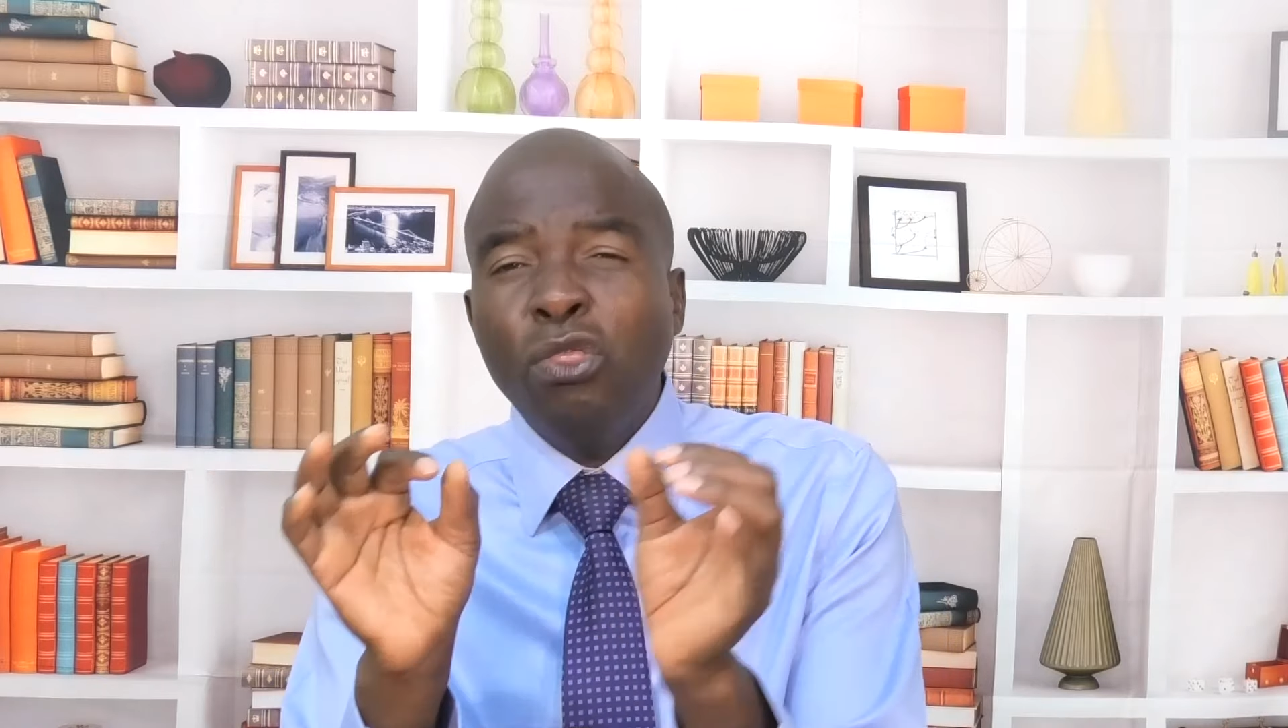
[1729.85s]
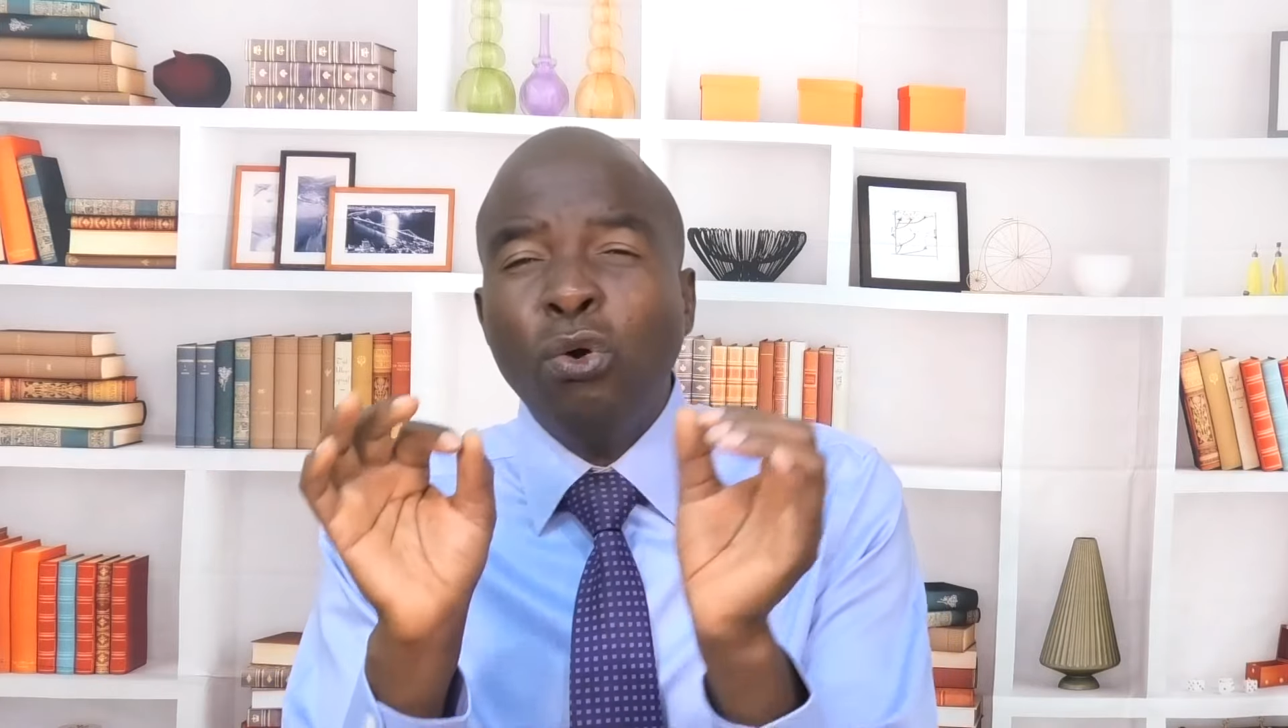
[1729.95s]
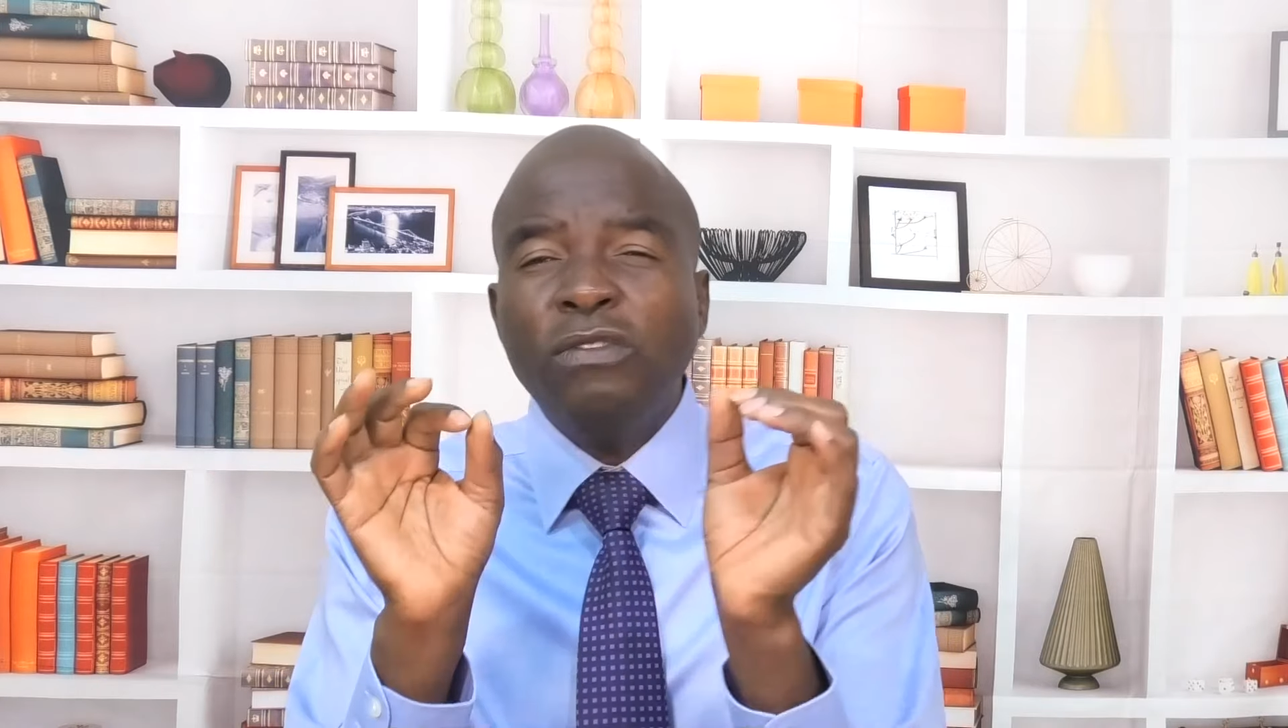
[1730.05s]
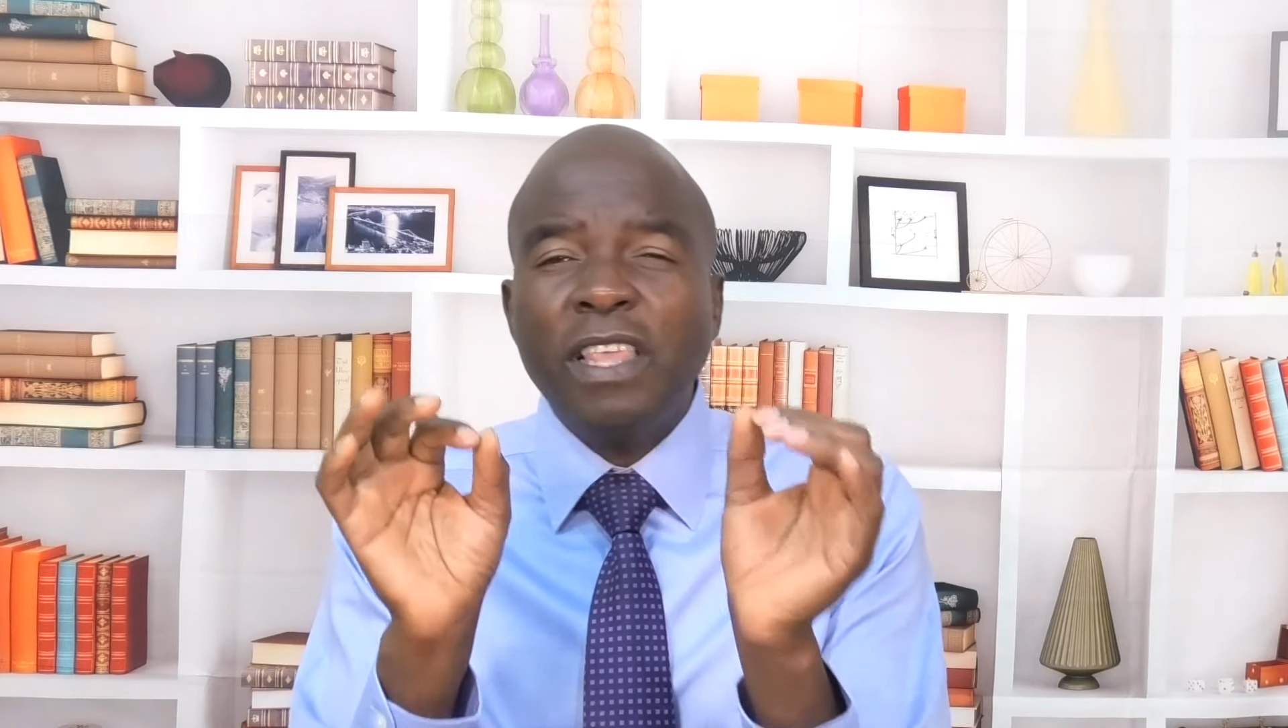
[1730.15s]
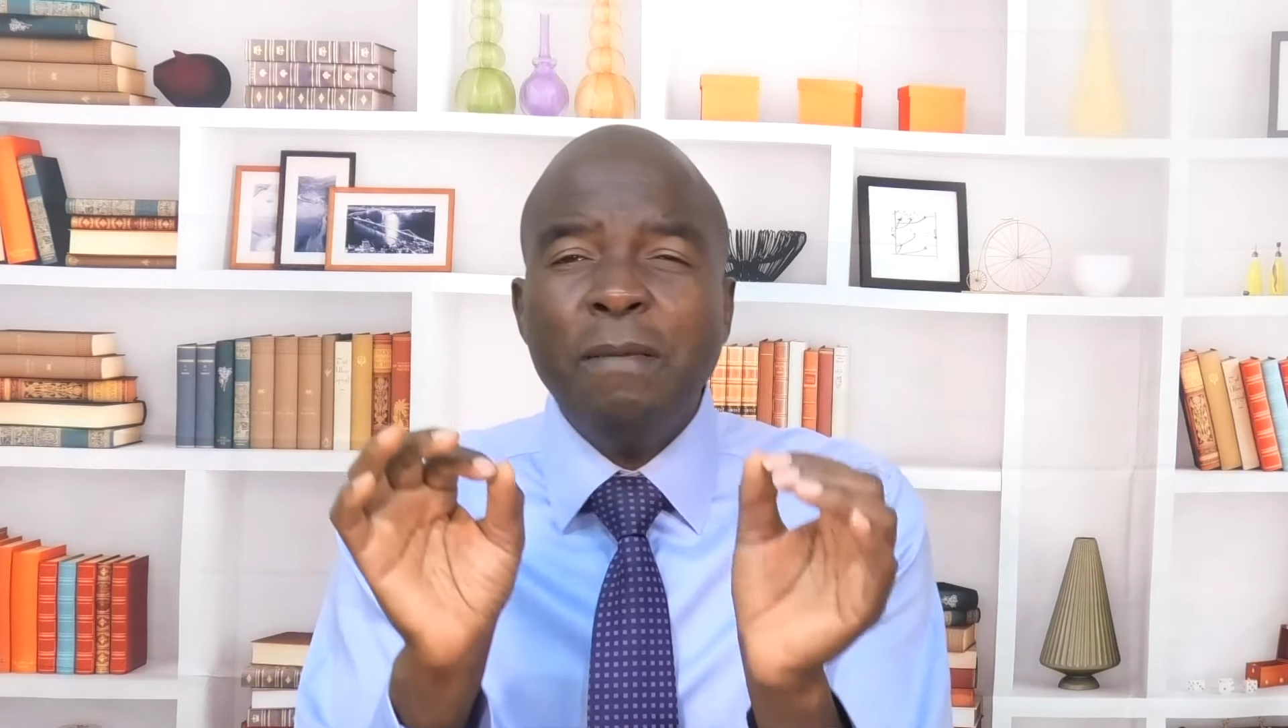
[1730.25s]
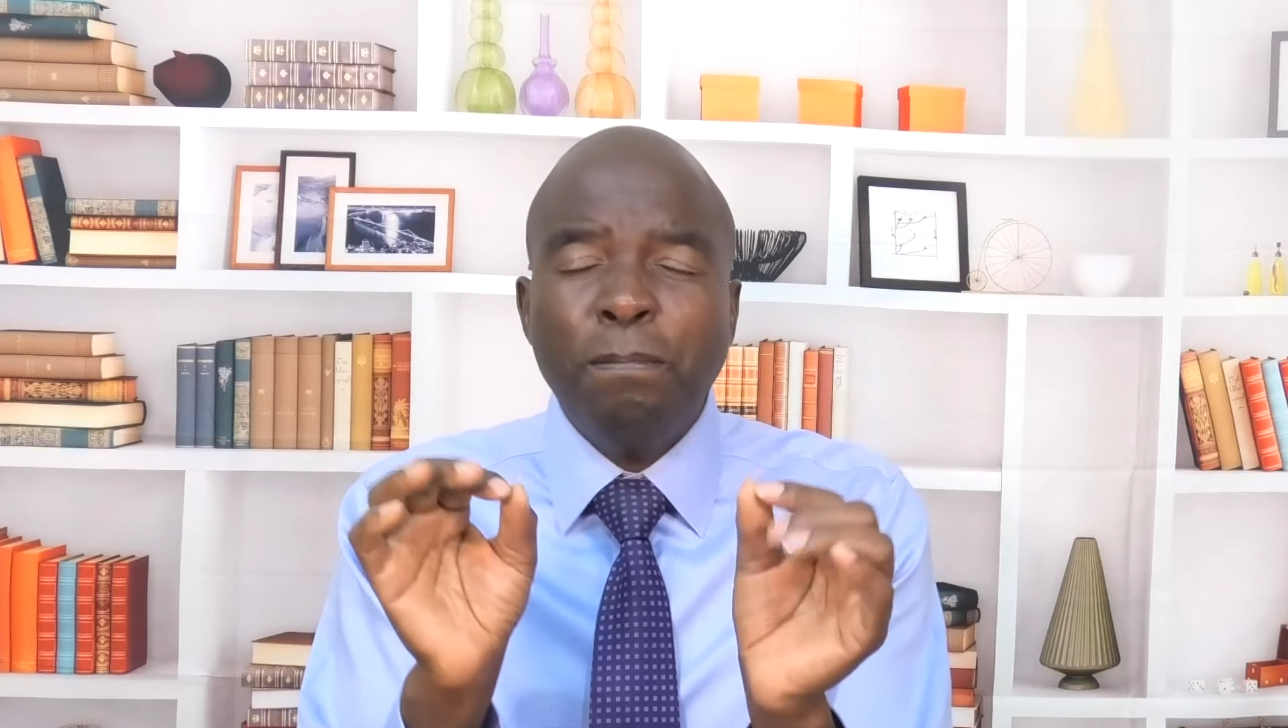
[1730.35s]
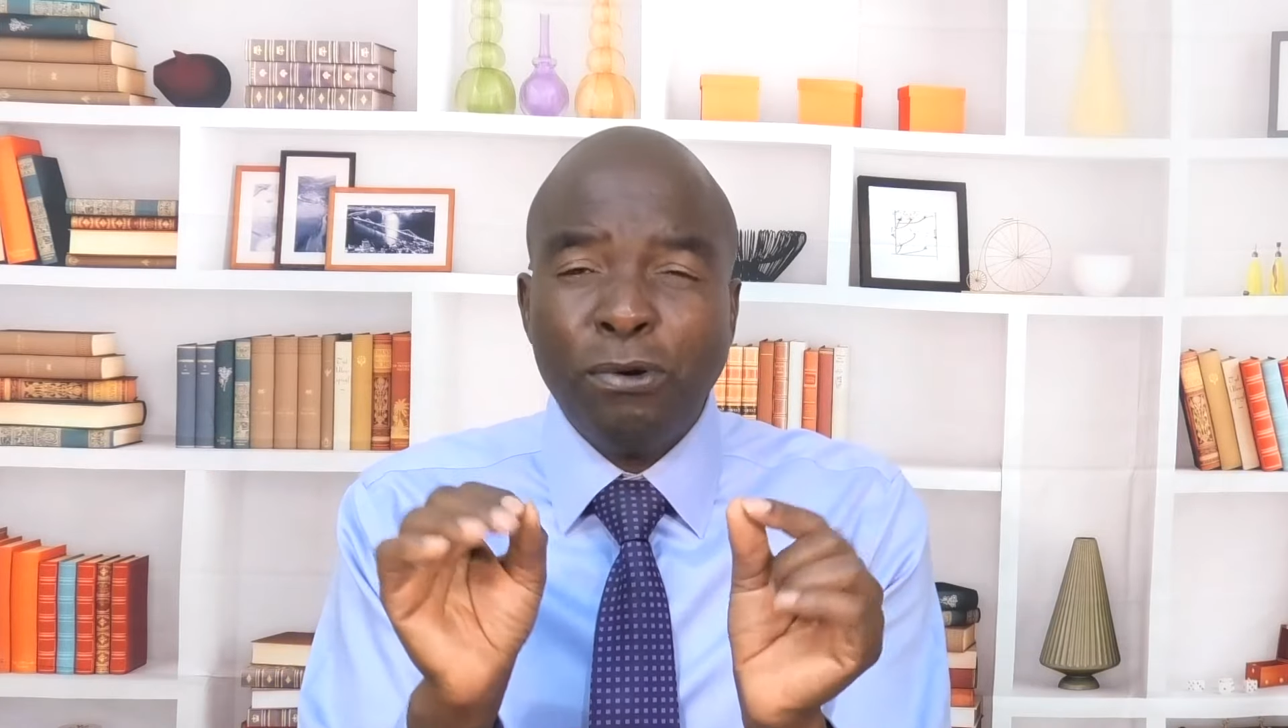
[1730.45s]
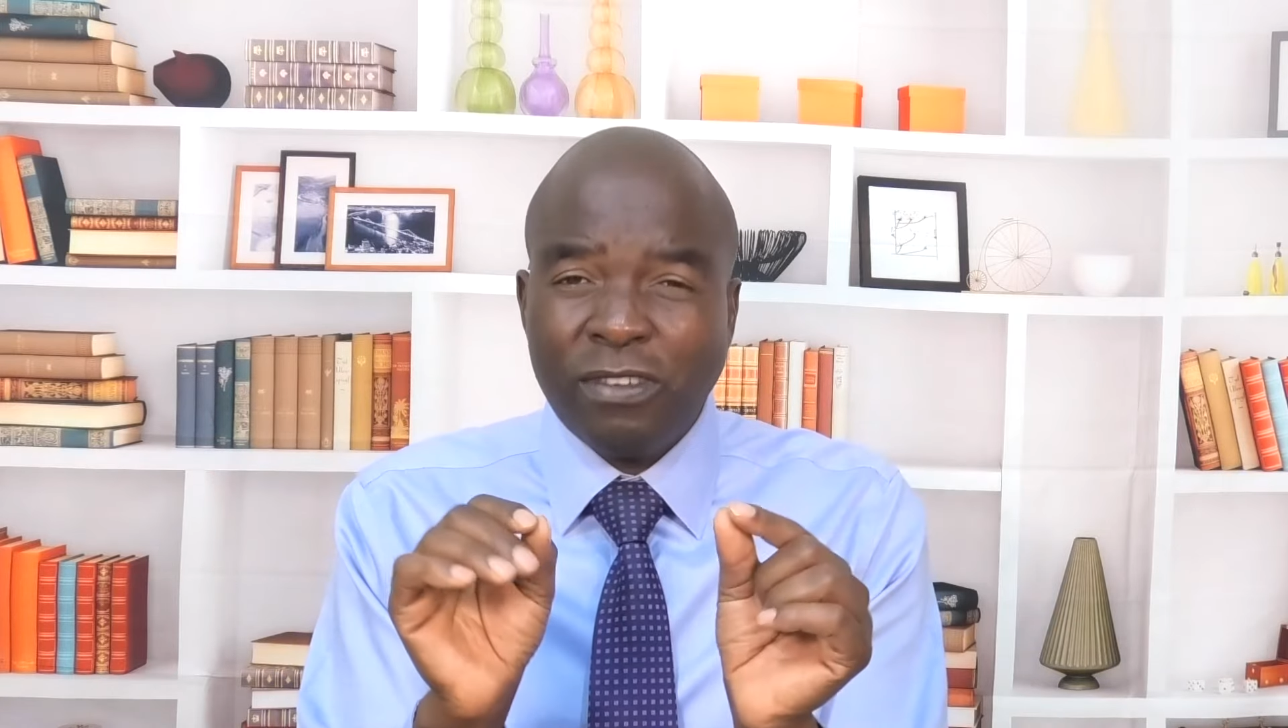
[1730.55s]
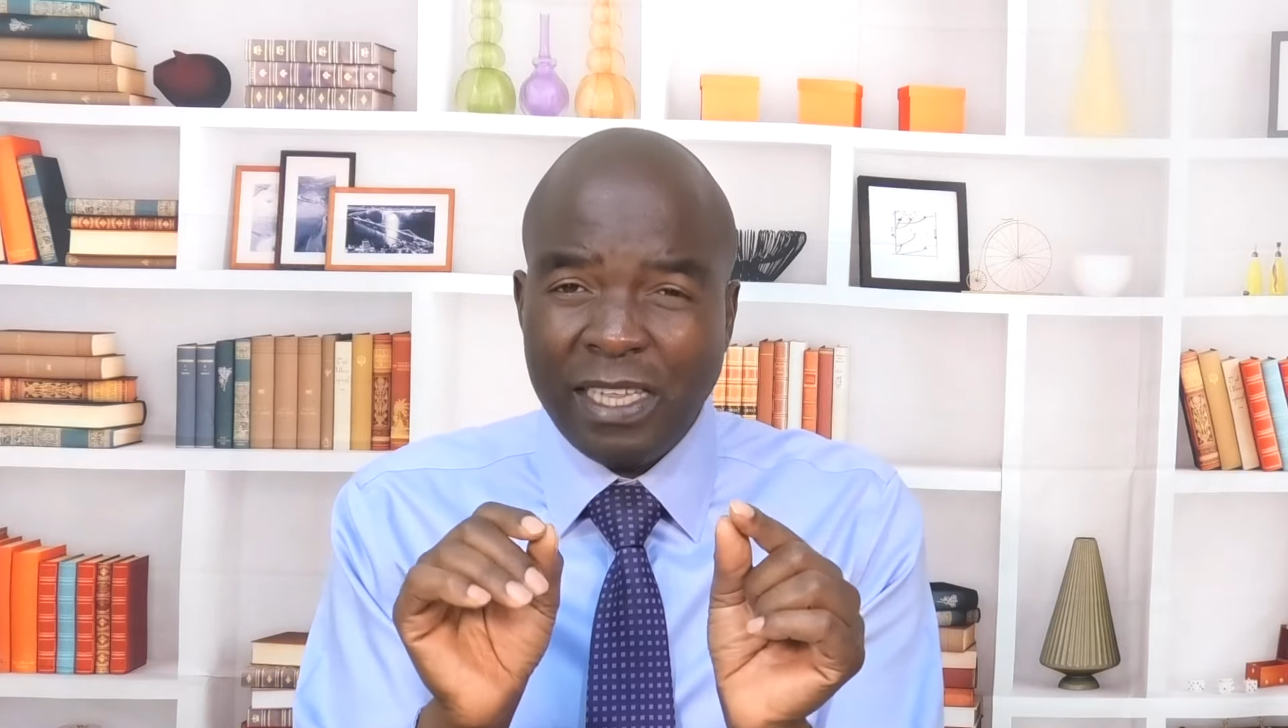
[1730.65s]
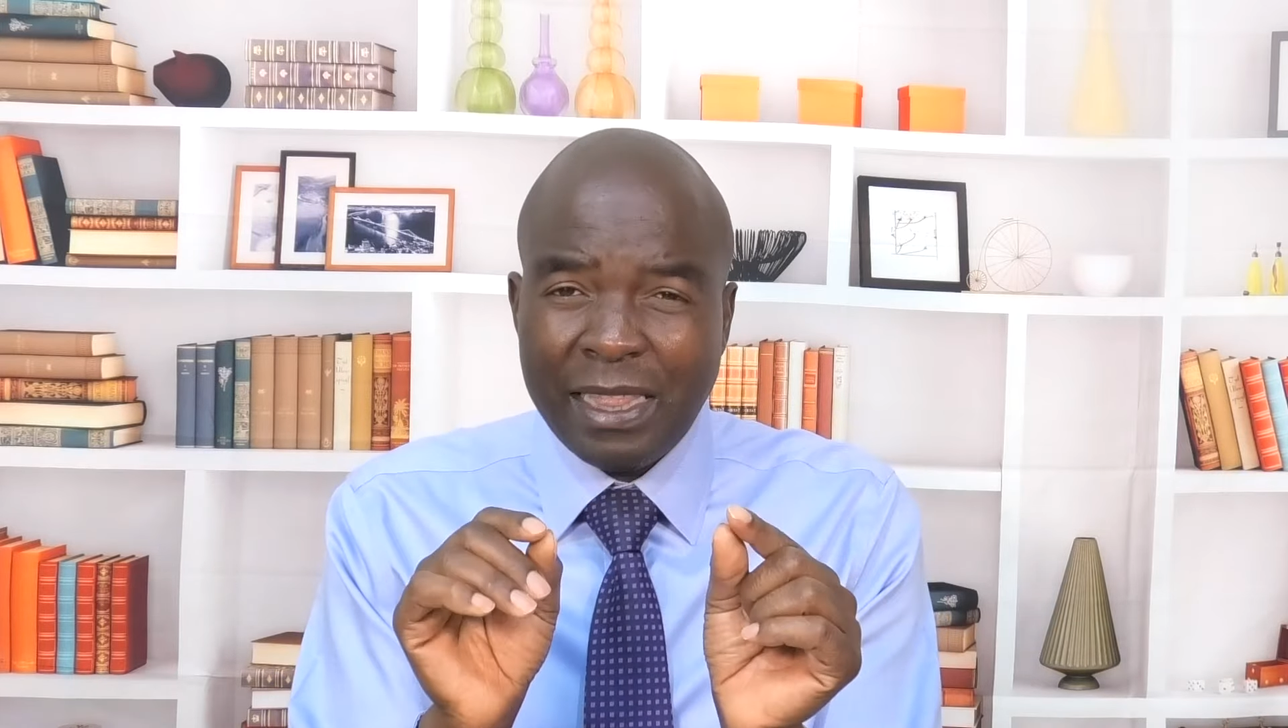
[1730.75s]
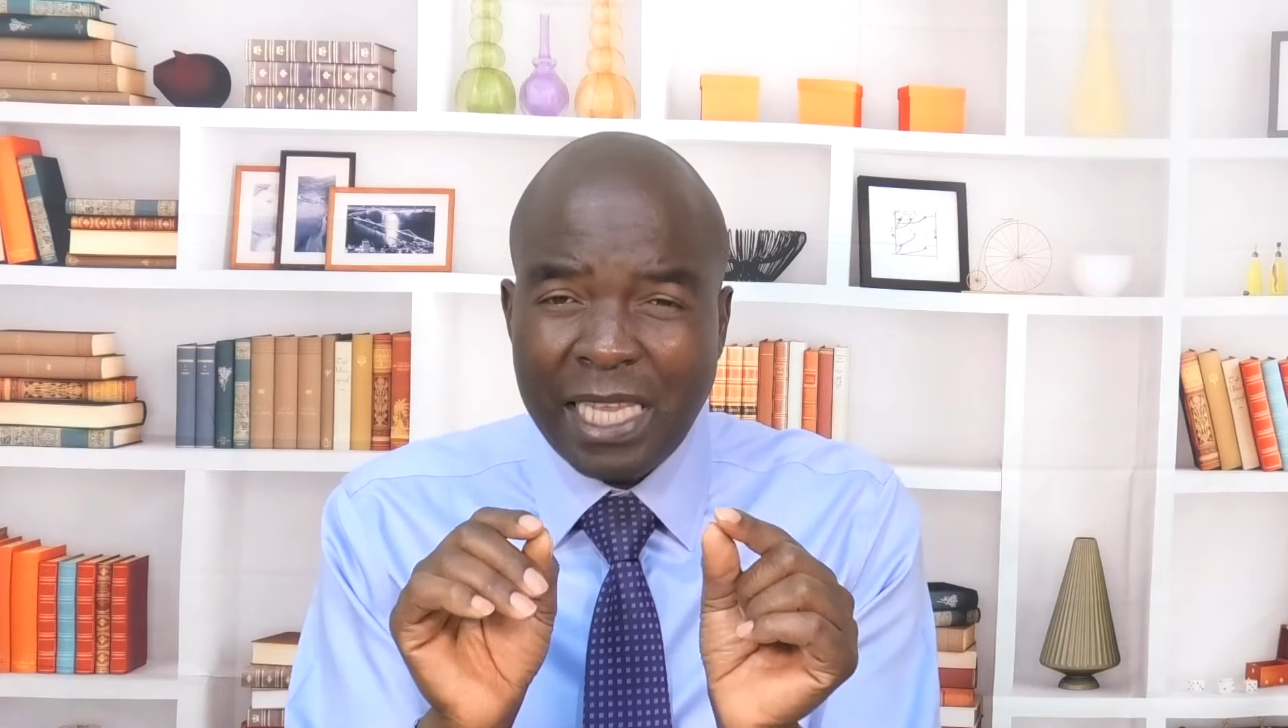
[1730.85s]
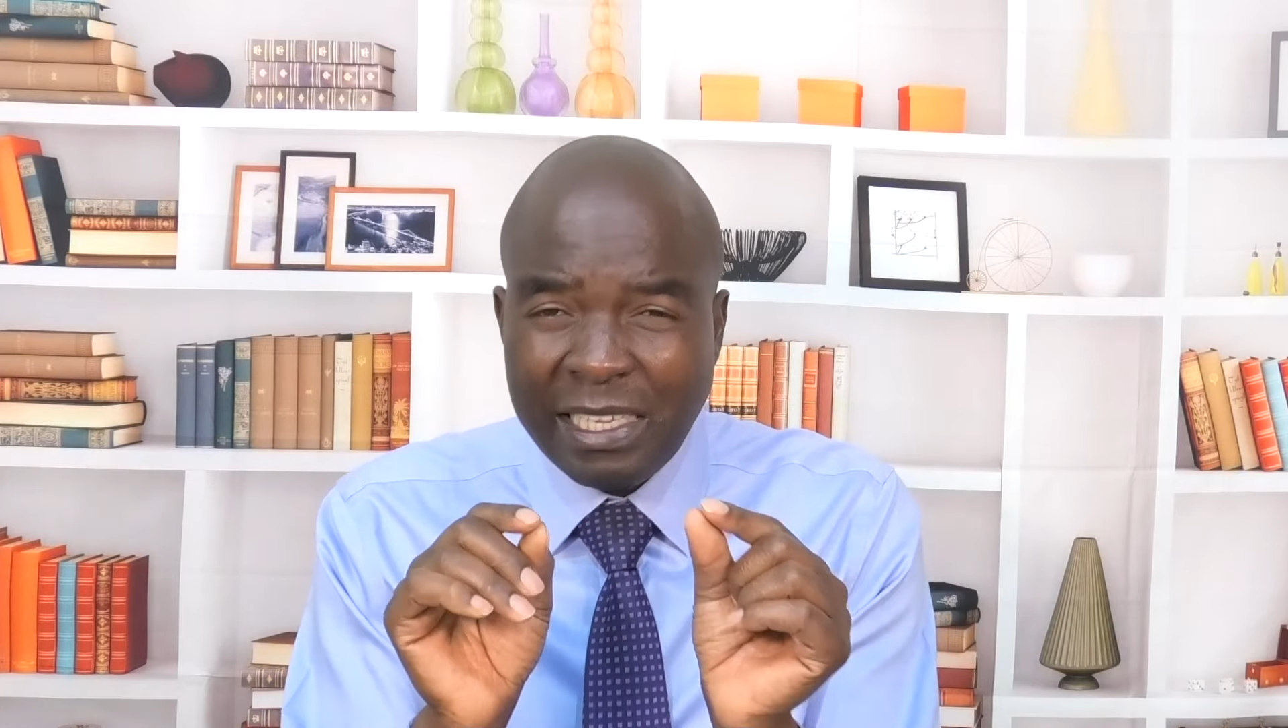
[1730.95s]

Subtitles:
those important